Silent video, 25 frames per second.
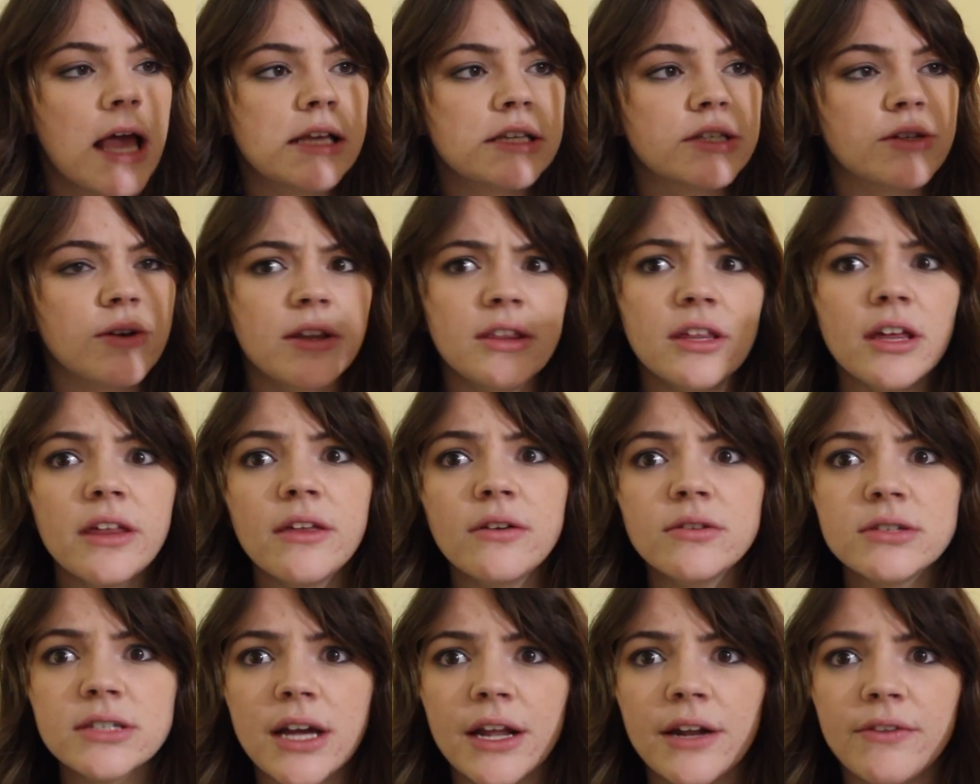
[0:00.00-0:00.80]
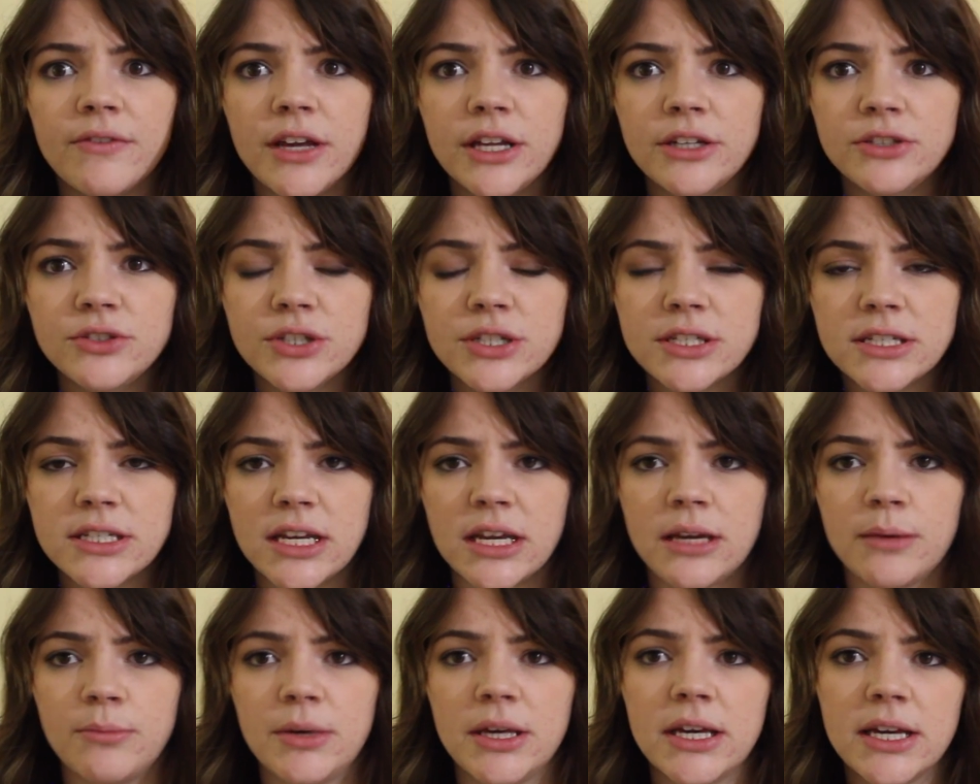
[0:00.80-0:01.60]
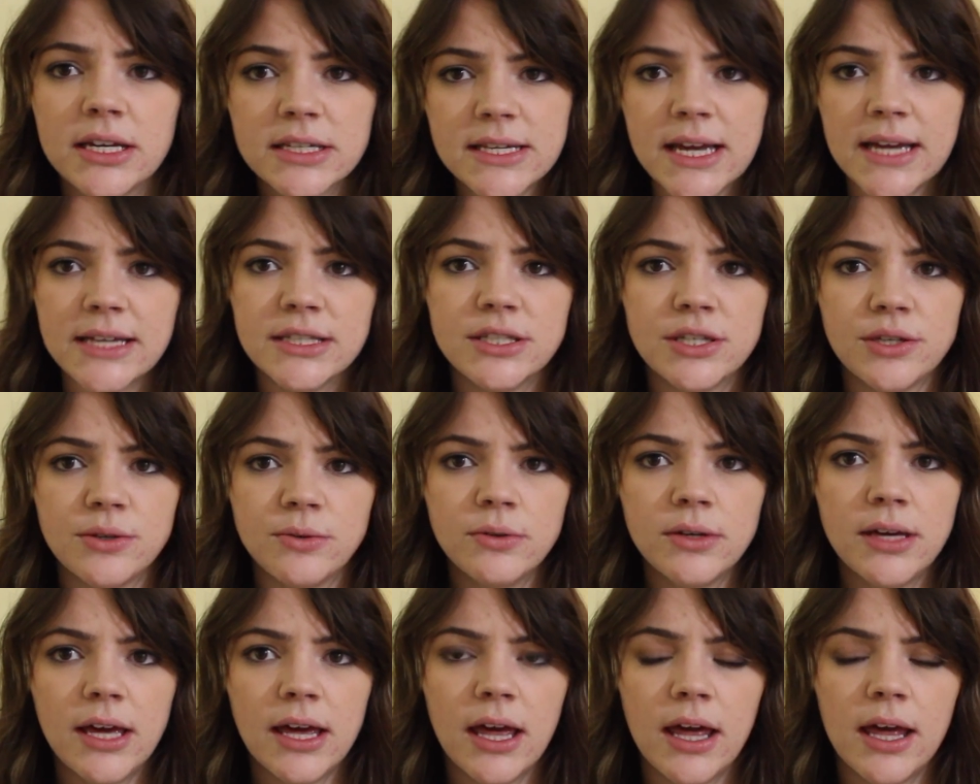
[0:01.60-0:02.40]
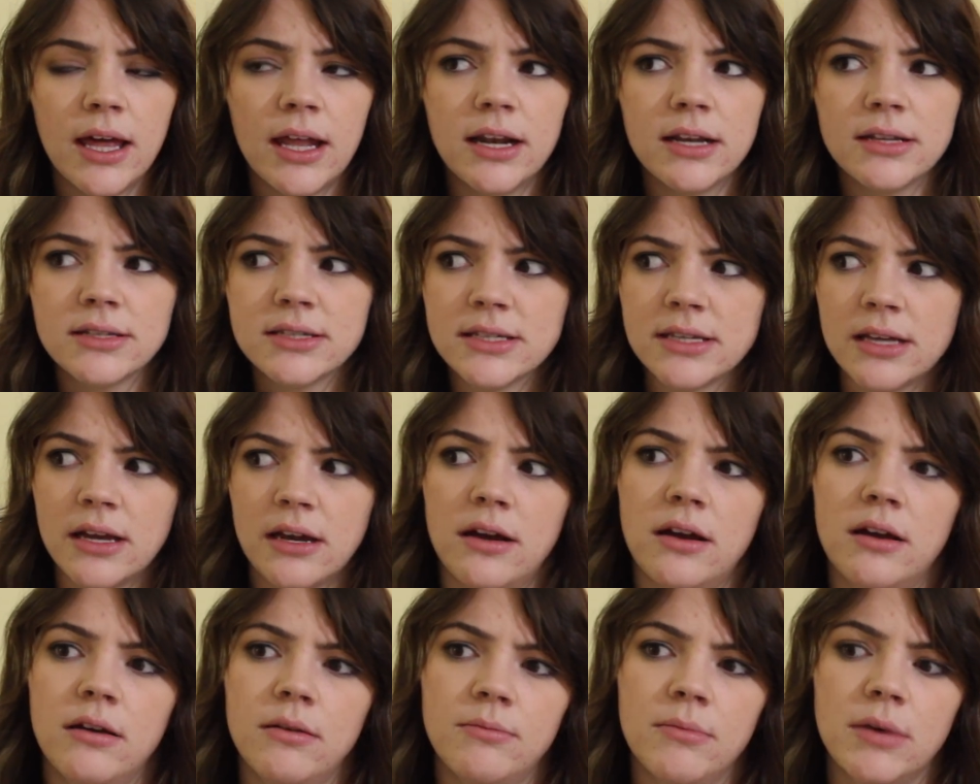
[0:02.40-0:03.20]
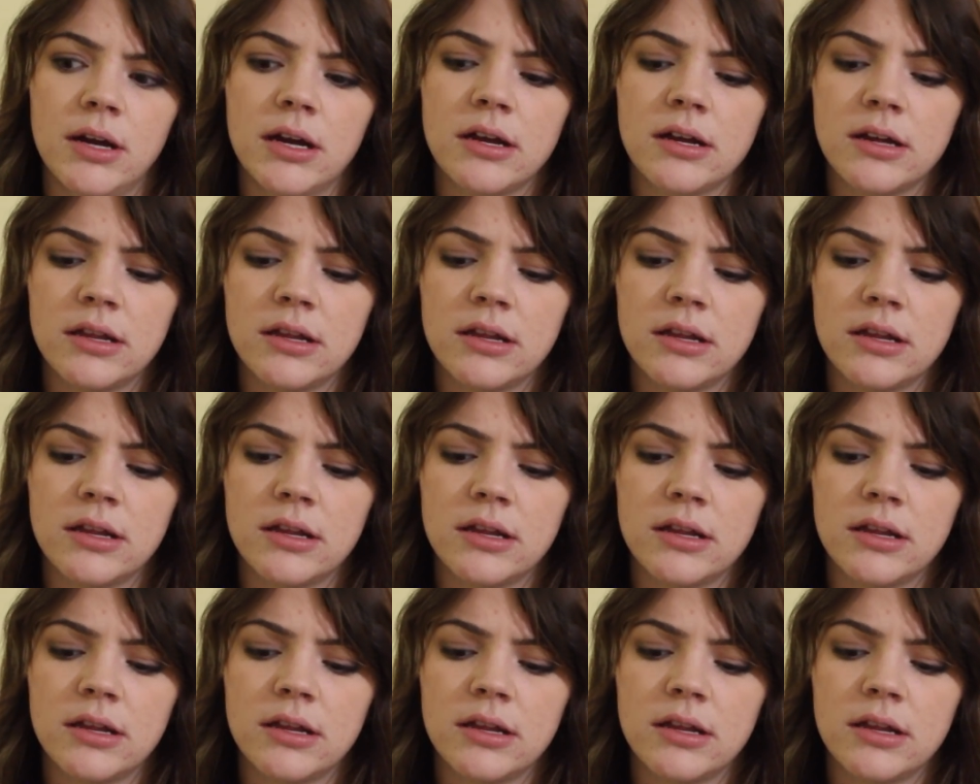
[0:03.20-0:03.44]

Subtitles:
So I thought that was kind of interesting because I do get some